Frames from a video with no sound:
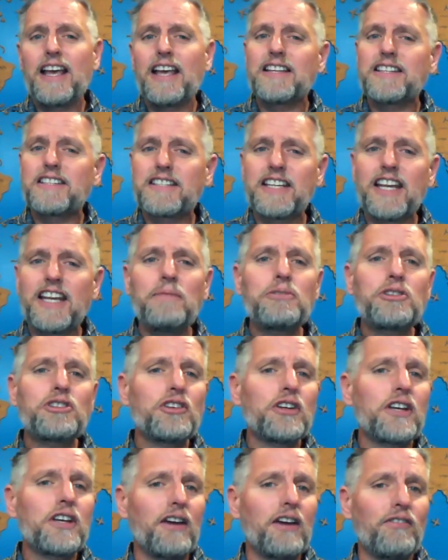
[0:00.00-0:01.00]
seems
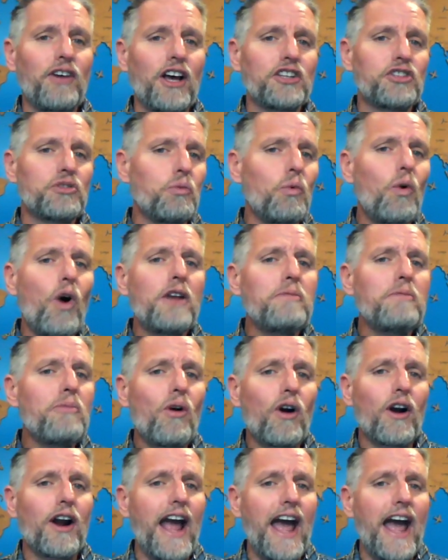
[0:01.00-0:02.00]
to give us one
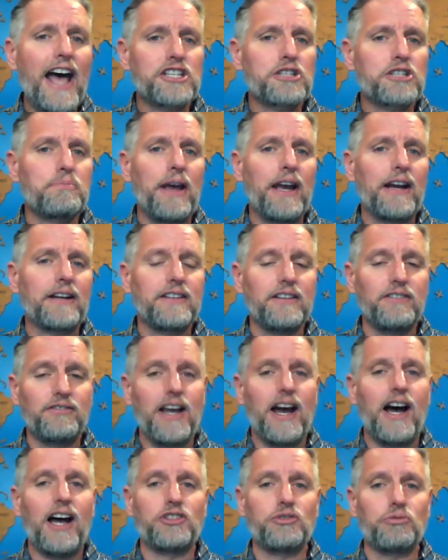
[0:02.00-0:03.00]
more aspect of
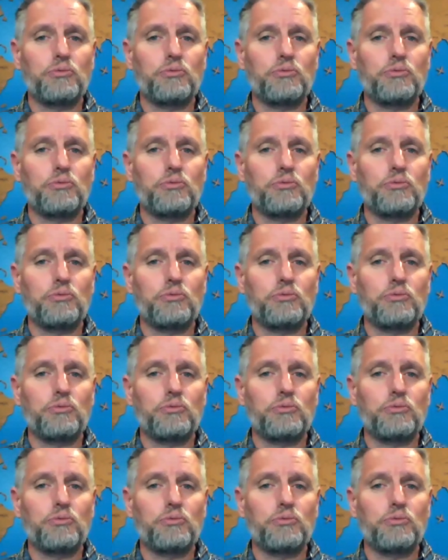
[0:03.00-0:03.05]
God's